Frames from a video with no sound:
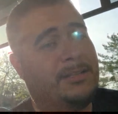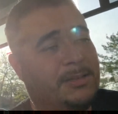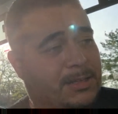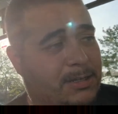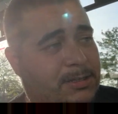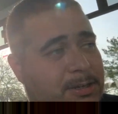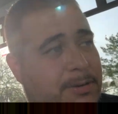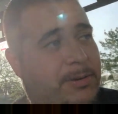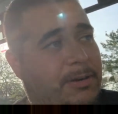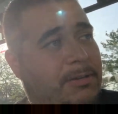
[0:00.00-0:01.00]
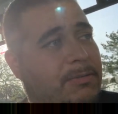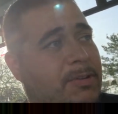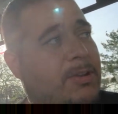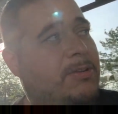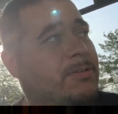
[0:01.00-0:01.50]
the interior of the
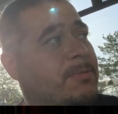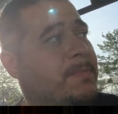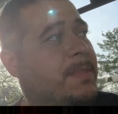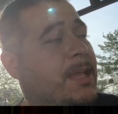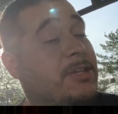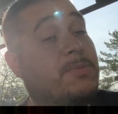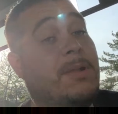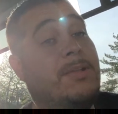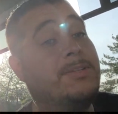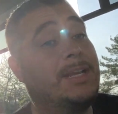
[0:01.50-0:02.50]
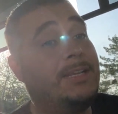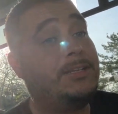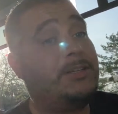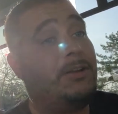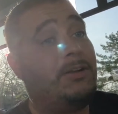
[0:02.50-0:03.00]
vehicle, as well as I
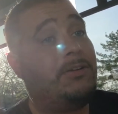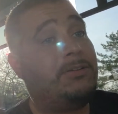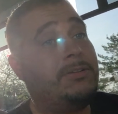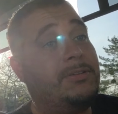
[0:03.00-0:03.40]
installed.